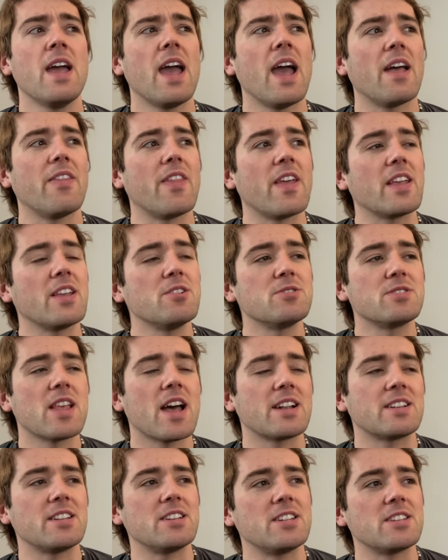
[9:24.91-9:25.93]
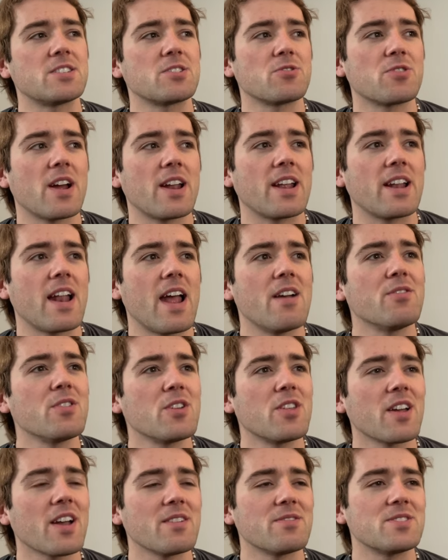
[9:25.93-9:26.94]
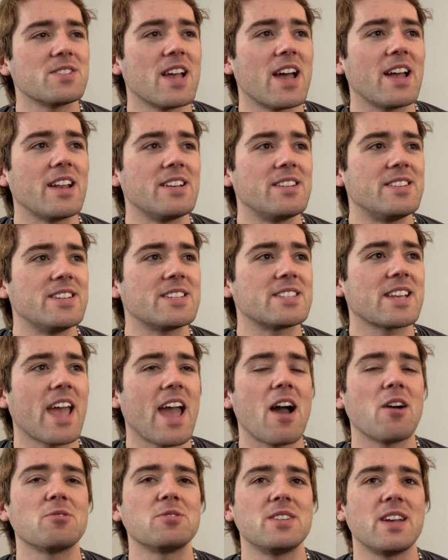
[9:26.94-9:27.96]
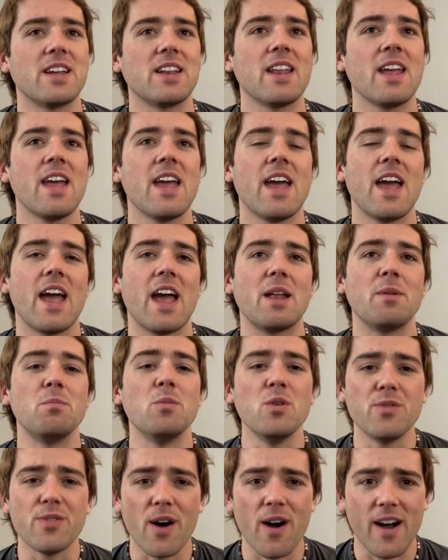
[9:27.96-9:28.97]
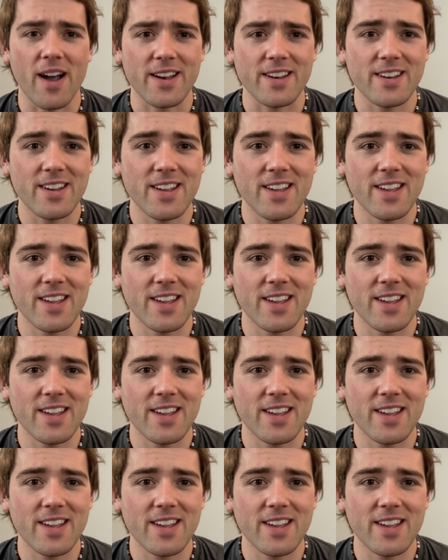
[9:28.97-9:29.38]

And they use that to discredit everything I've said, discount it, and move on.